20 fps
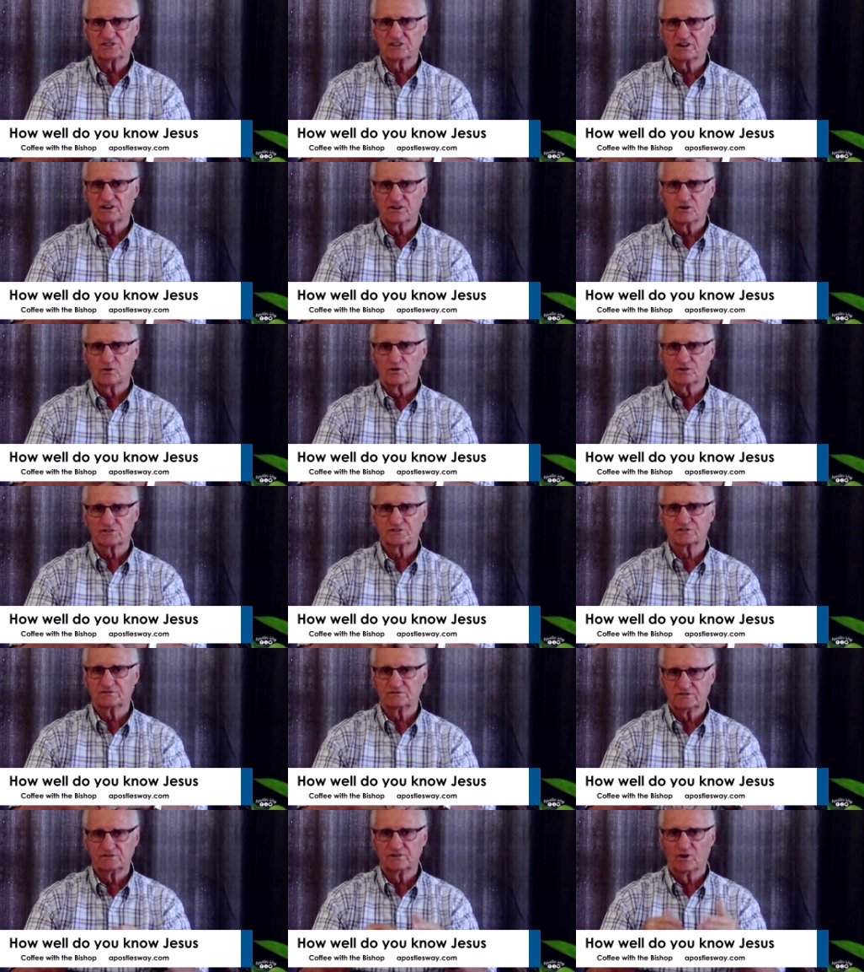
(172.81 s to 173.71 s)
And of course,
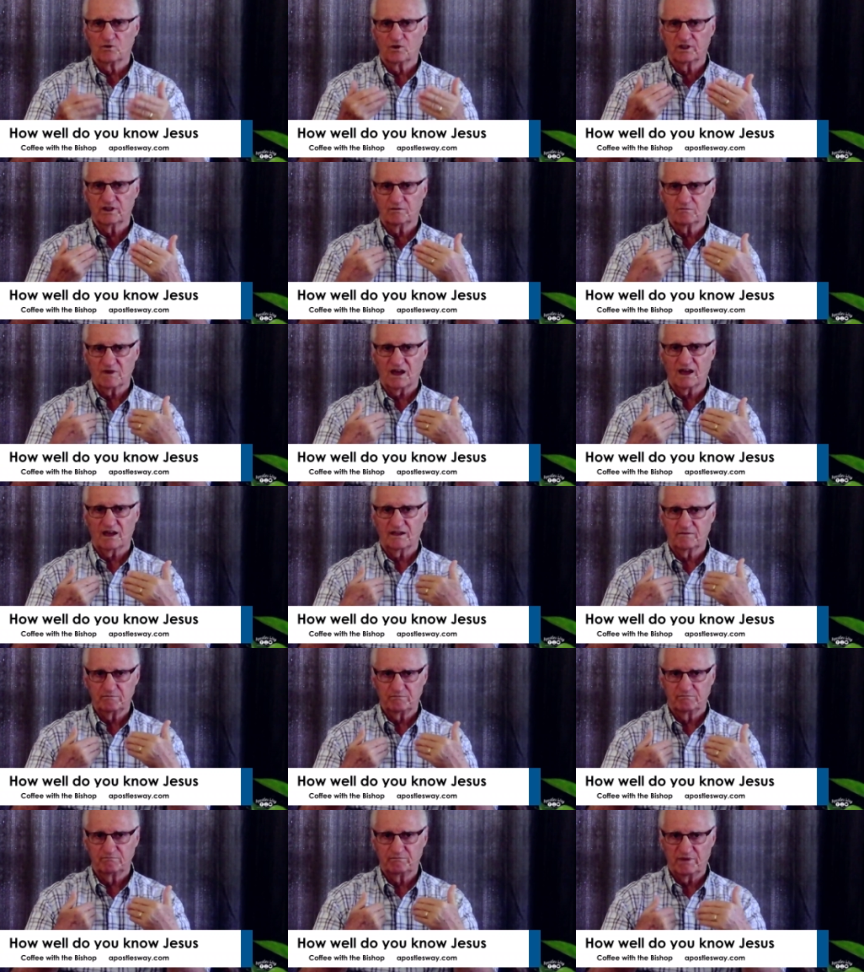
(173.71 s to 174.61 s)
knowing my
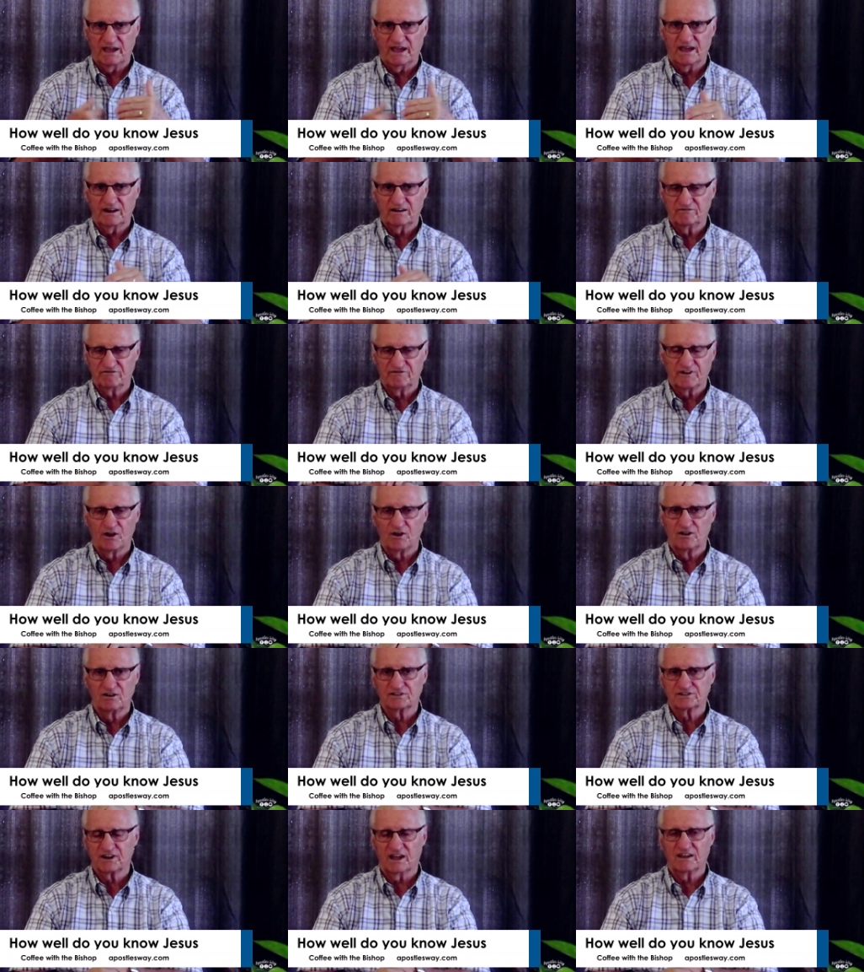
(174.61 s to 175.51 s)
bad
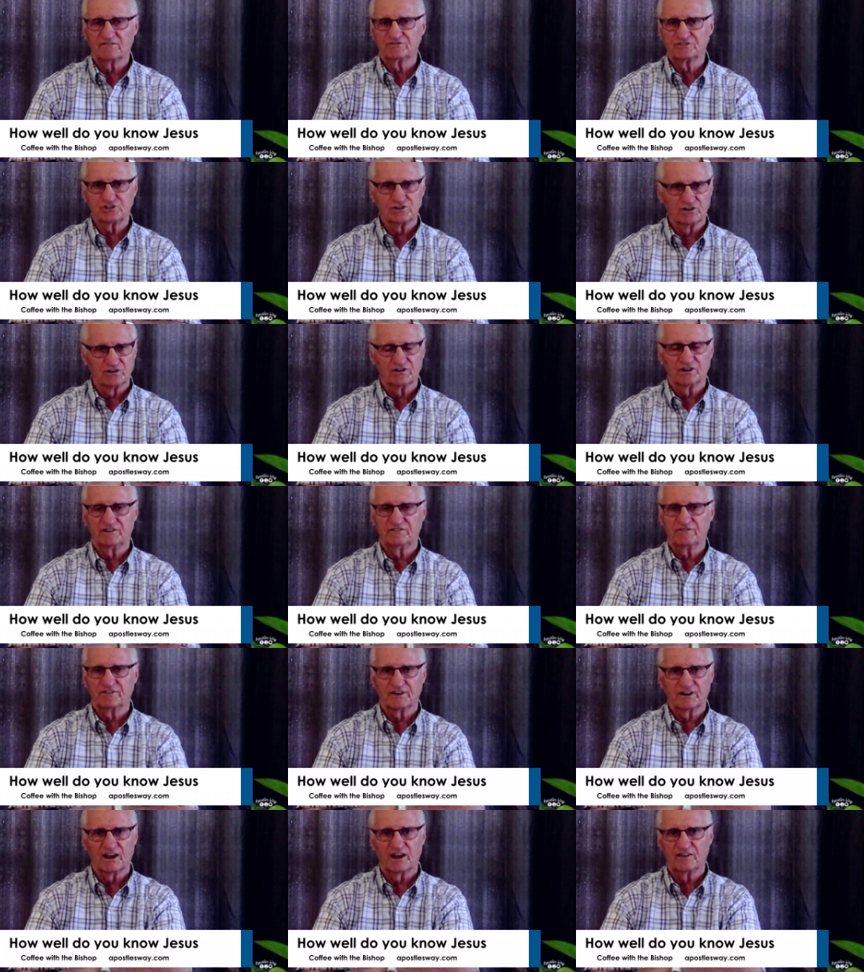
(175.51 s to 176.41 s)
fault, I've surely
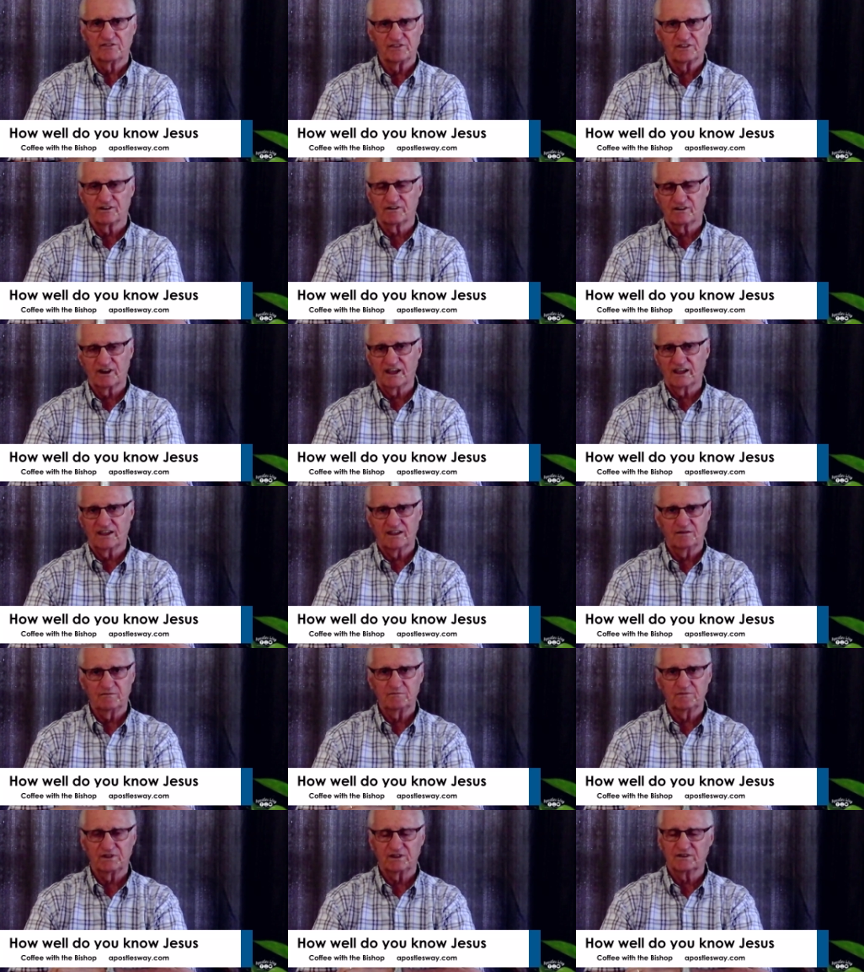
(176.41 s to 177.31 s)
forgotten their
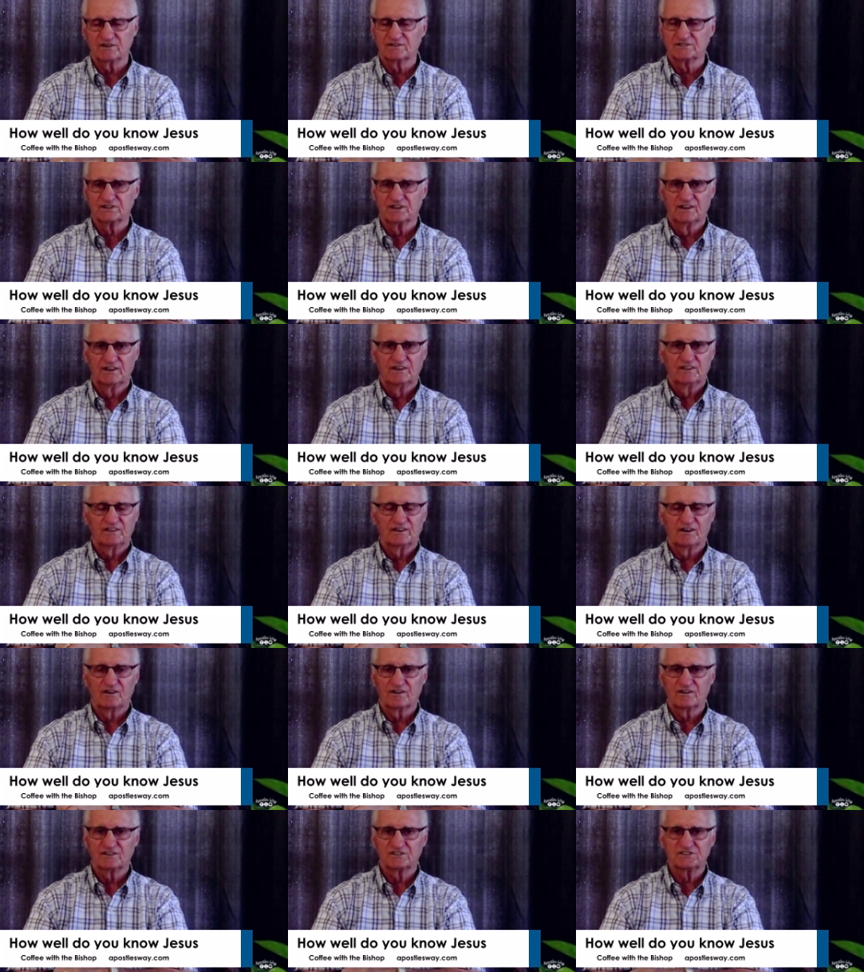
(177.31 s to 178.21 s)
name, because the
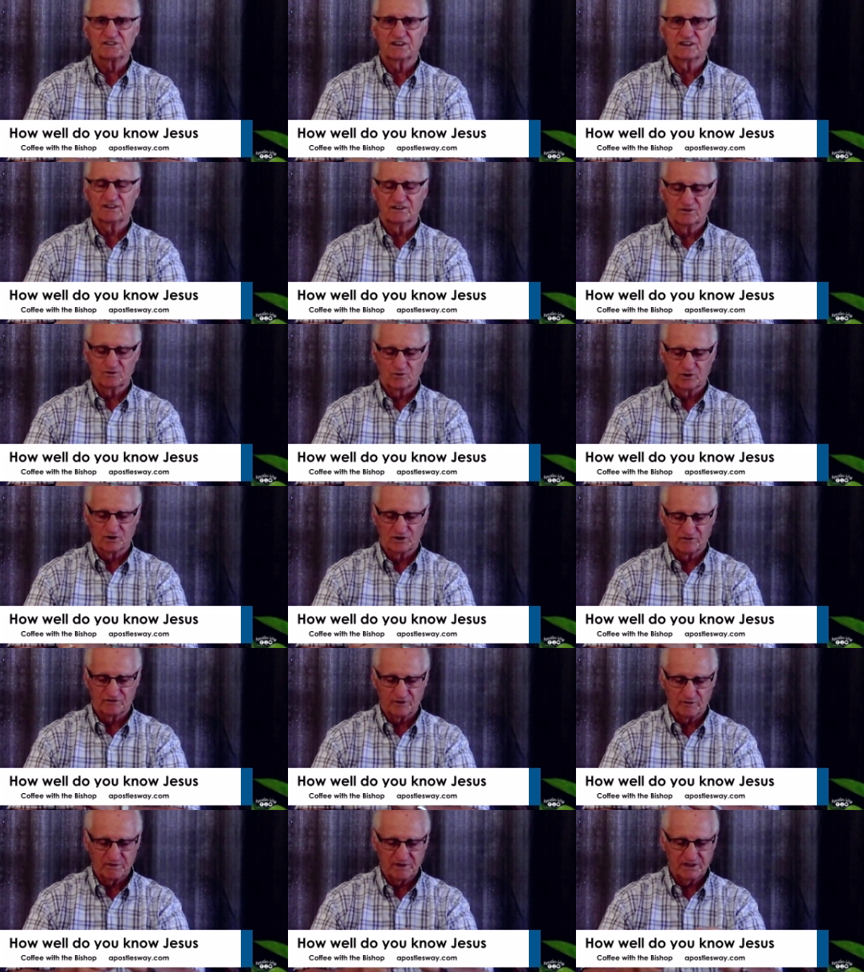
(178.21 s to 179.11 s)
hardest thing in the world
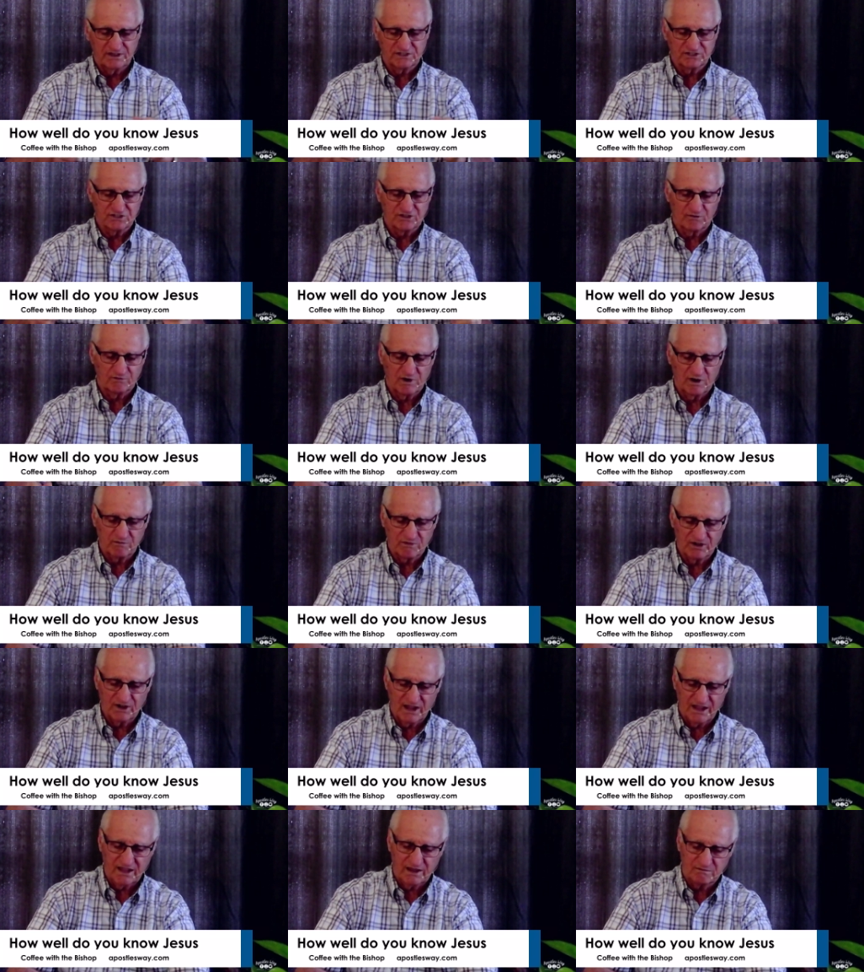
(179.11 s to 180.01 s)
for me is to remember
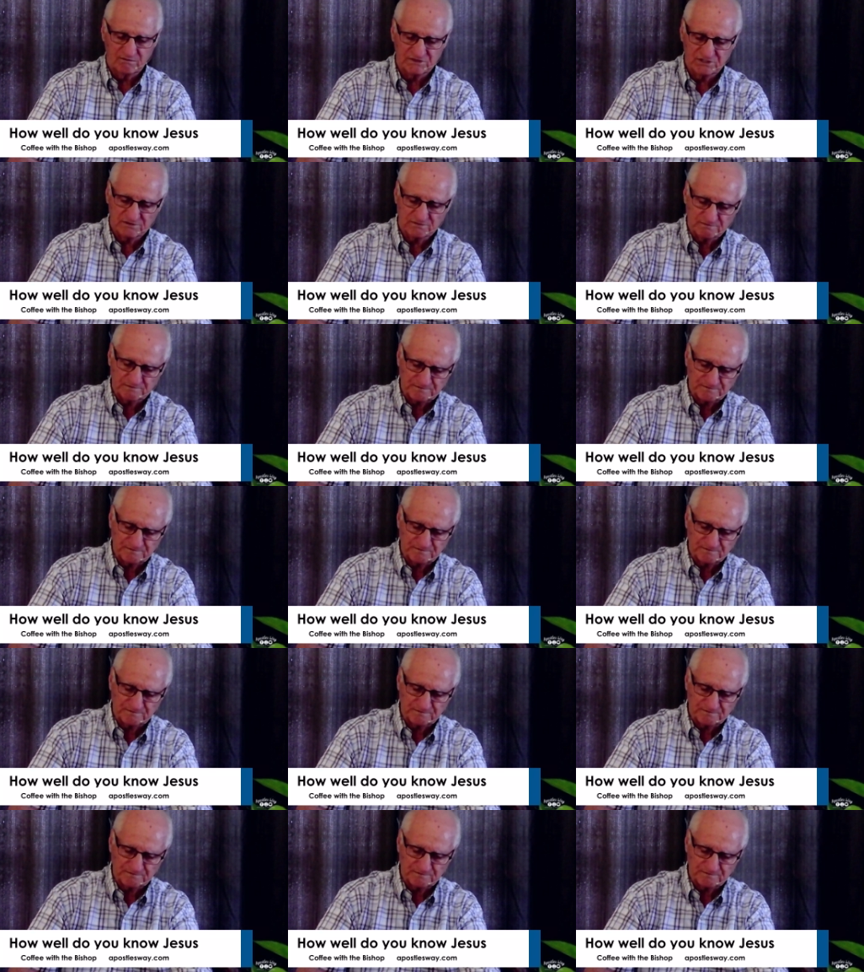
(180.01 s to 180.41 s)
names.